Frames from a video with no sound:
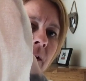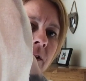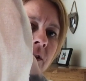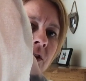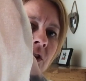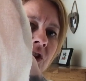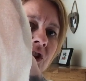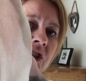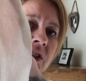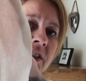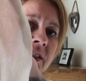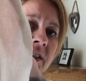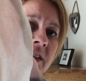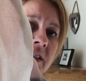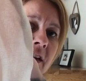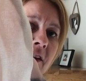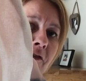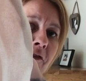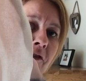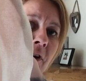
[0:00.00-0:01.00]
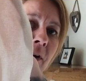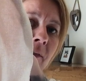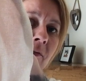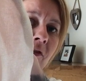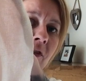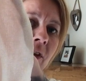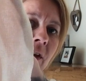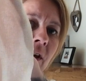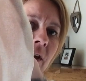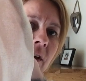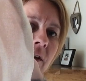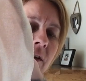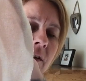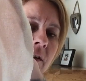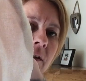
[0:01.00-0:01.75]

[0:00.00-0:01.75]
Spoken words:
so I just need to get a frame for that.